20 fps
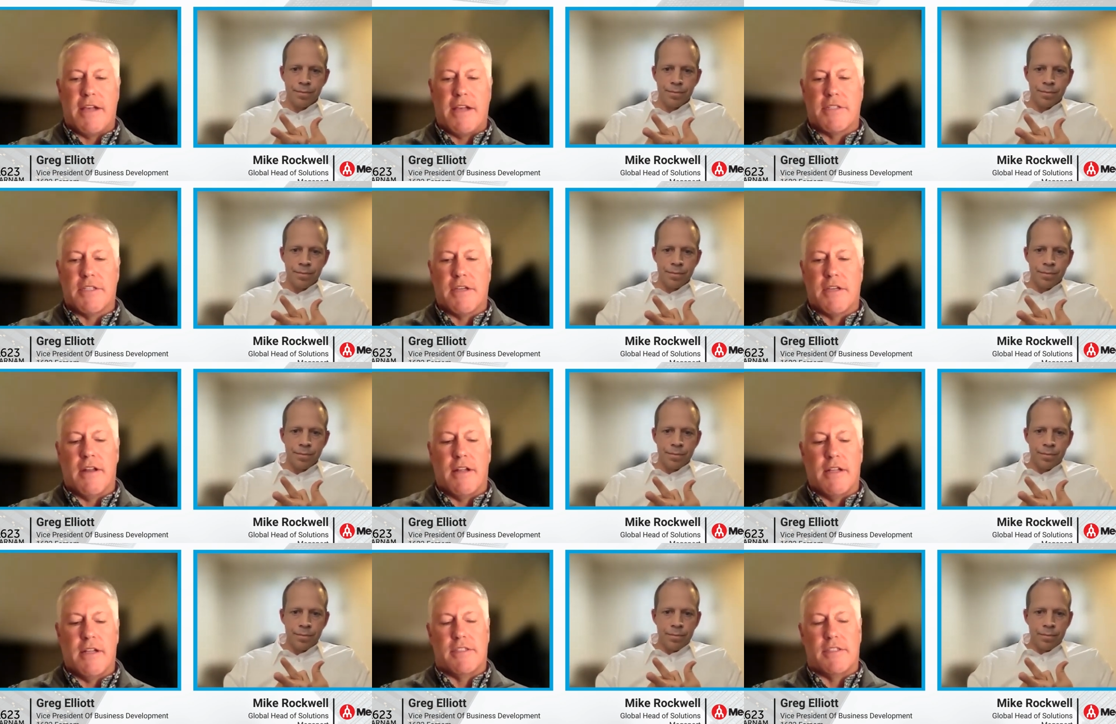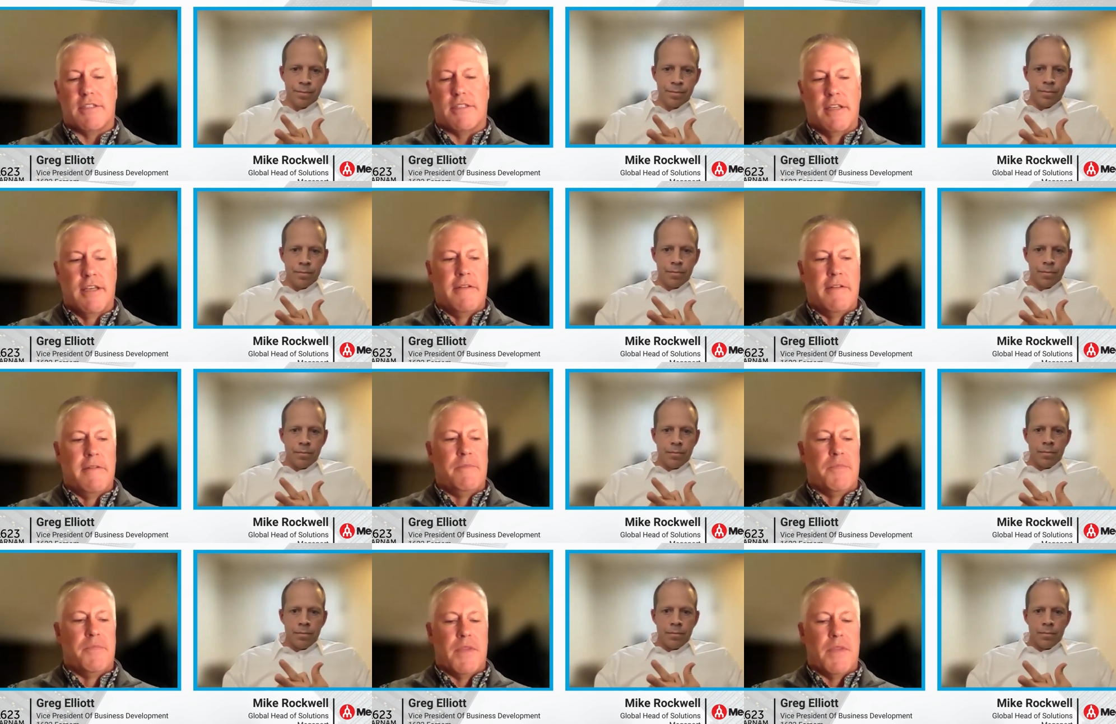Speaker 1: has on it.
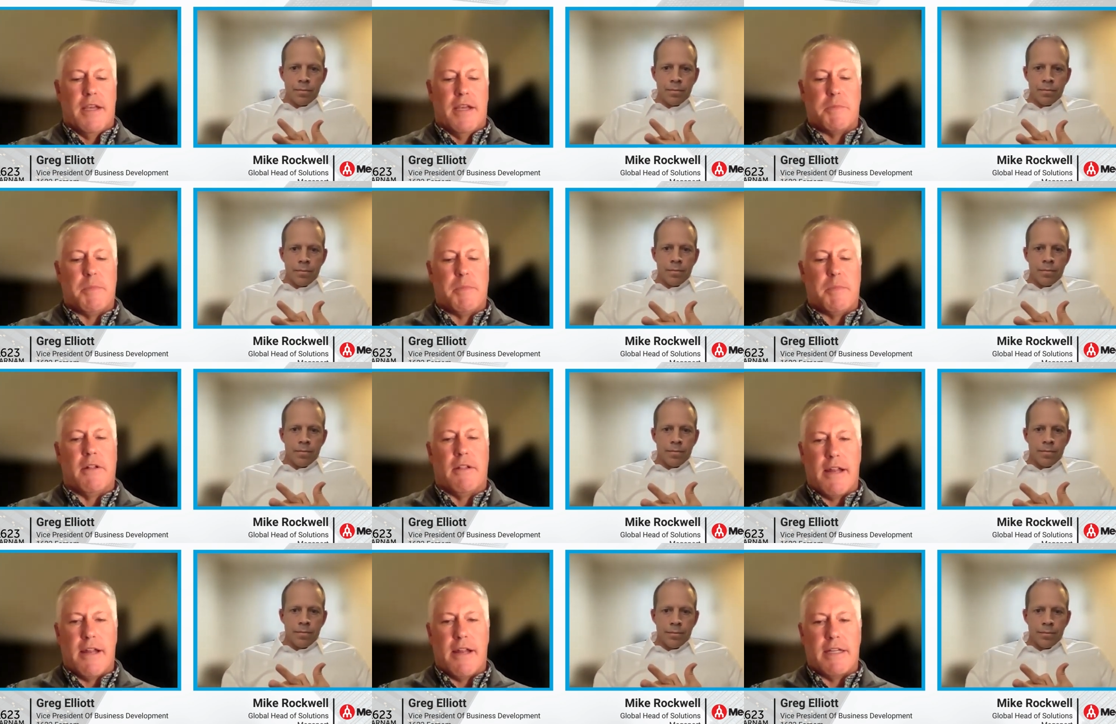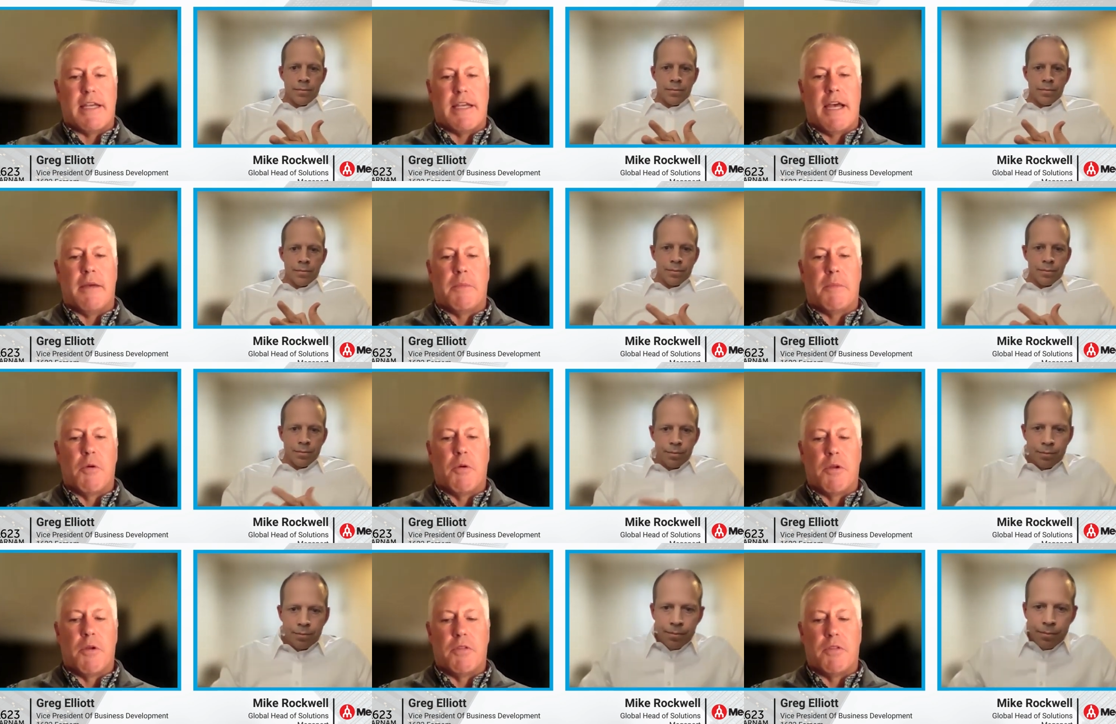I spent a lot of time
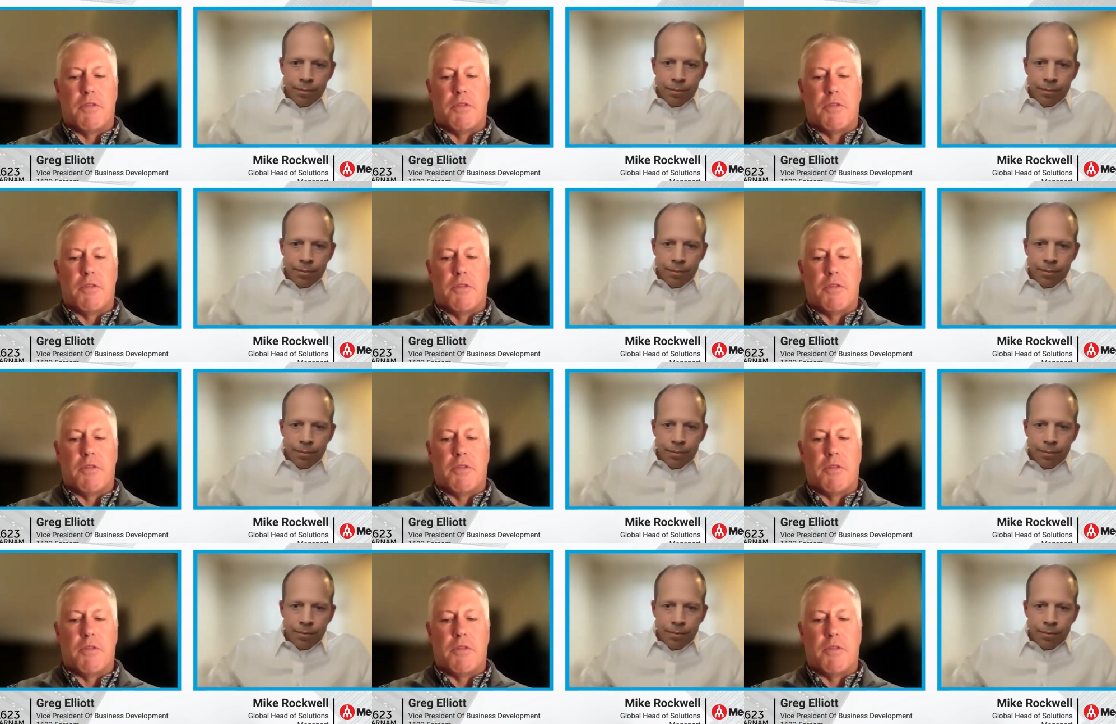going